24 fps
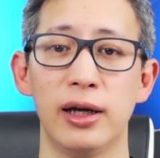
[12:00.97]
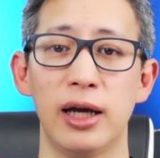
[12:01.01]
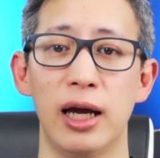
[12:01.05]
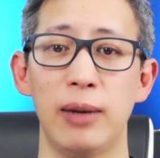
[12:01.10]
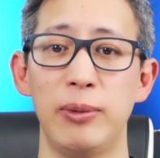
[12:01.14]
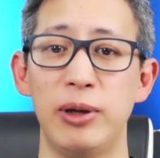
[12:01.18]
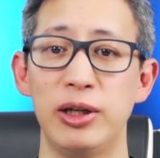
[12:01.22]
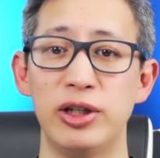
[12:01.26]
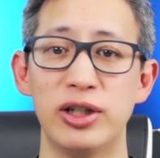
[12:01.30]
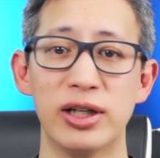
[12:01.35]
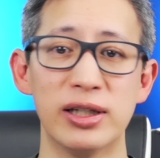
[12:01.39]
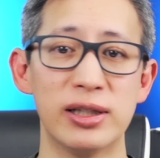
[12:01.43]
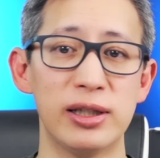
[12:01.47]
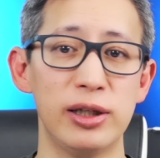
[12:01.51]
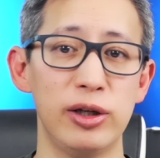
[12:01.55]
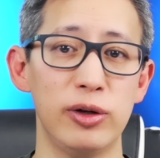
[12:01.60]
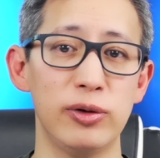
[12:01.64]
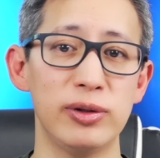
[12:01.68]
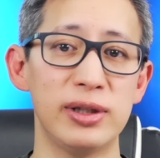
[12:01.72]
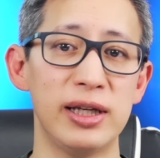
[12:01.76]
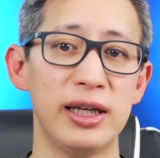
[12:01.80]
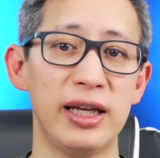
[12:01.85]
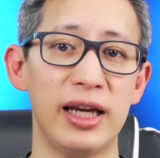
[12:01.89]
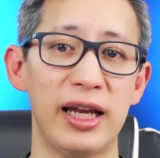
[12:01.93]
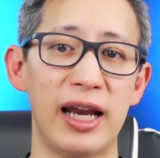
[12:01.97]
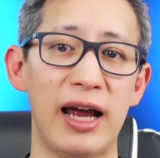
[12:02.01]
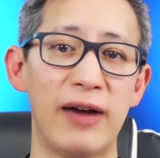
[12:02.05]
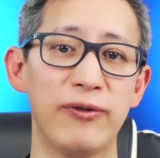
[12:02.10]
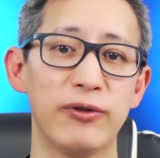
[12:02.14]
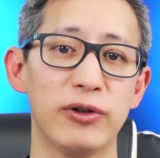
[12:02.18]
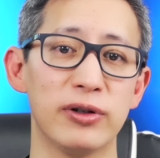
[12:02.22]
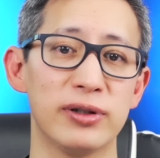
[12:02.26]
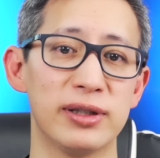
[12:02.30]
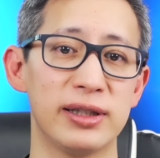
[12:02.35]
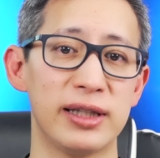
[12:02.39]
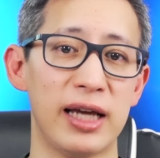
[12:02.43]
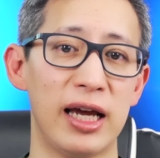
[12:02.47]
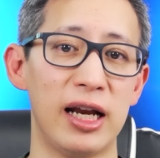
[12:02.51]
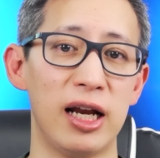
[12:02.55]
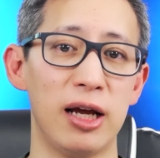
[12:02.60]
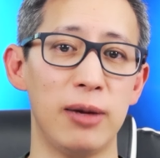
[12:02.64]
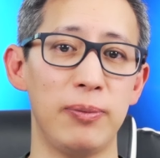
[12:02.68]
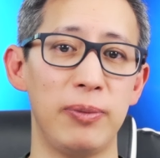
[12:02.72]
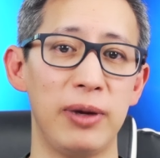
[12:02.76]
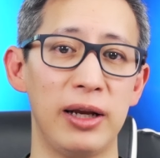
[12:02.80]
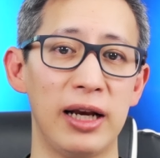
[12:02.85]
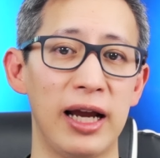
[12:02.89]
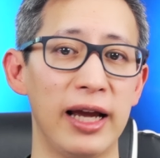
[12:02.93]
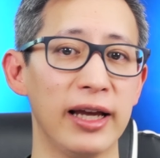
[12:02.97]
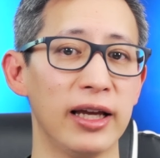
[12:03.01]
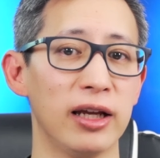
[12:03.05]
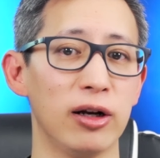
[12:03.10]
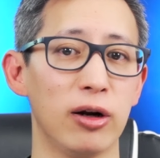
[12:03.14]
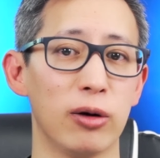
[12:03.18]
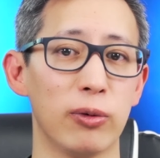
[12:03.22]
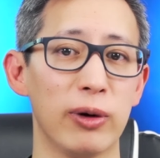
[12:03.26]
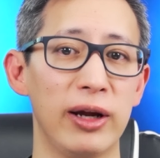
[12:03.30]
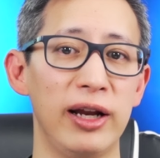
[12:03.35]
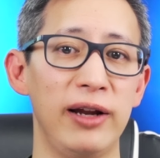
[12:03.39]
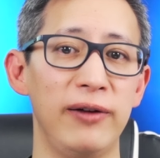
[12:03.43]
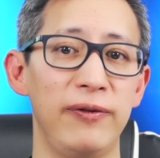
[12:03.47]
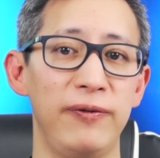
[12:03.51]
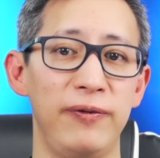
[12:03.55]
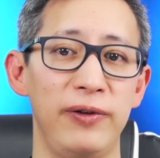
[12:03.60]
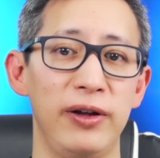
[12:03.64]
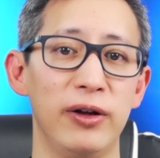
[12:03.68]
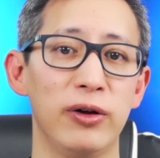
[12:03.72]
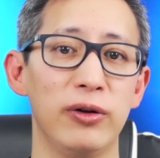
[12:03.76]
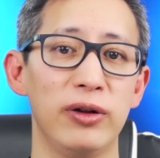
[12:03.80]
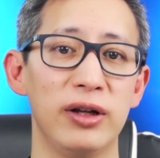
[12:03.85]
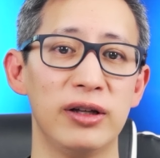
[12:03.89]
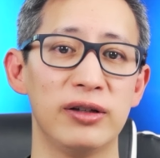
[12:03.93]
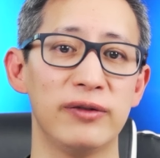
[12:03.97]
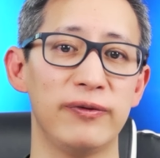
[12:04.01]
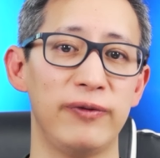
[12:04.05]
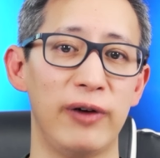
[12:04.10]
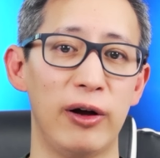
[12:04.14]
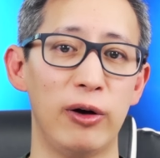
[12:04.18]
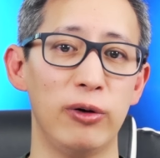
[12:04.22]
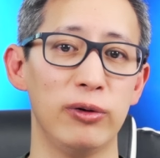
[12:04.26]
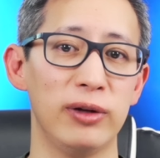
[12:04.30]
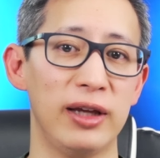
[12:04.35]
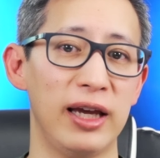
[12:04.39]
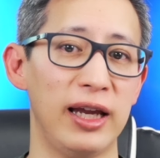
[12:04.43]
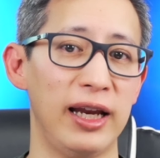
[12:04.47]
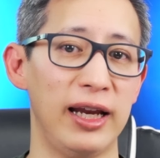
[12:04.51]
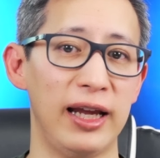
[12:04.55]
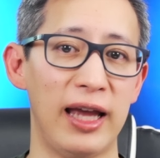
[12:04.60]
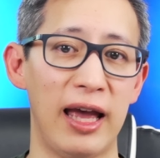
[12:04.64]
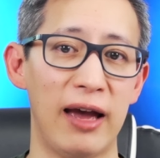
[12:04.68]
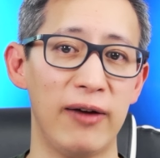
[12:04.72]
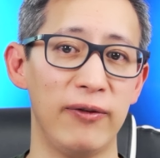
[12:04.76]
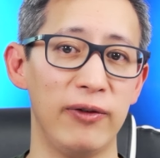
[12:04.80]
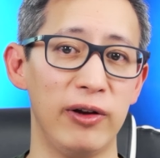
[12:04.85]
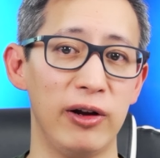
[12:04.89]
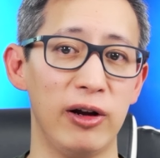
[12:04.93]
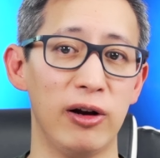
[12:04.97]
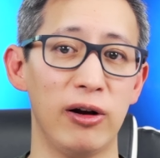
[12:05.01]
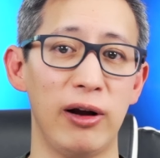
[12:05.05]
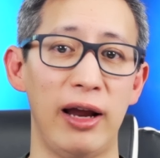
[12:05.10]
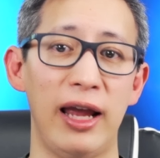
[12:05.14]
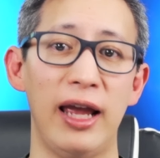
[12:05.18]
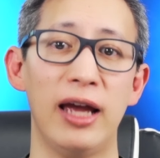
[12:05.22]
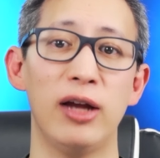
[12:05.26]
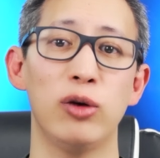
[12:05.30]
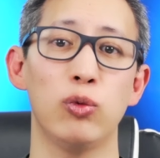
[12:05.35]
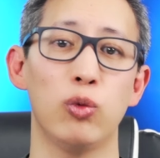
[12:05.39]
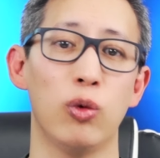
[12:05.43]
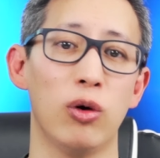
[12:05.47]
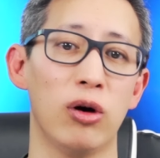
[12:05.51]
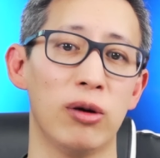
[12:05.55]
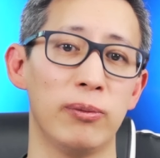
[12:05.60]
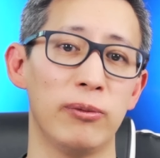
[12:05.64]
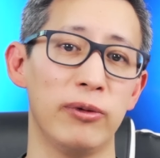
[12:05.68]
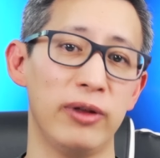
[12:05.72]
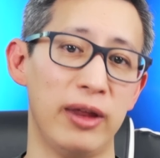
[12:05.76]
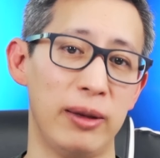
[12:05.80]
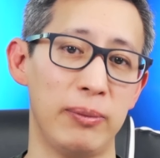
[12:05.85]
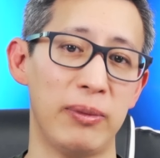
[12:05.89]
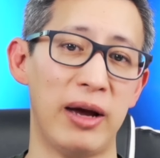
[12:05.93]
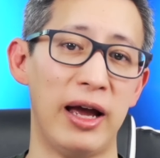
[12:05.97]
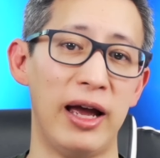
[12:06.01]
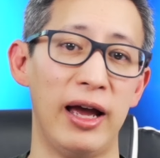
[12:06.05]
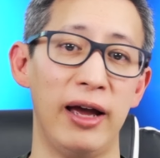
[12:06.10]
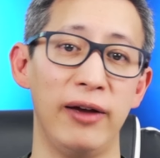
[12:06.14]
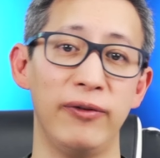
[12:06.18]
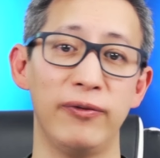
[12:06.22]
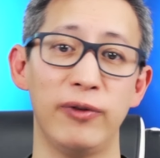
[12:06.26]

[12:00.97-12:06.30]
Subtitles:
I mean, just using it after setup and I can already feel this phone getting heavier and warmer than my